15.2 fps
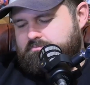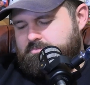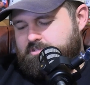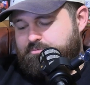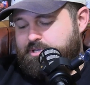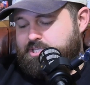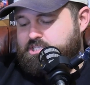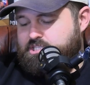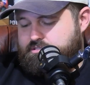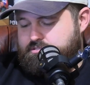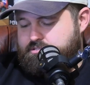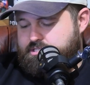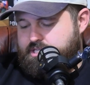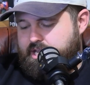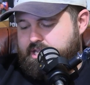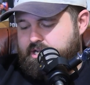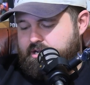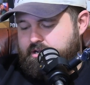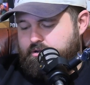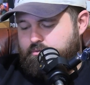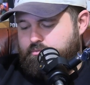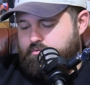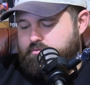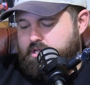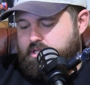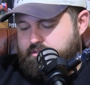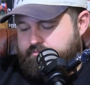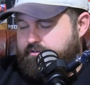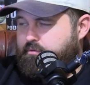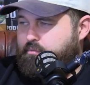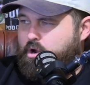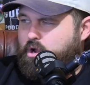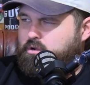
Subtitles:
You picked Tino in the front row?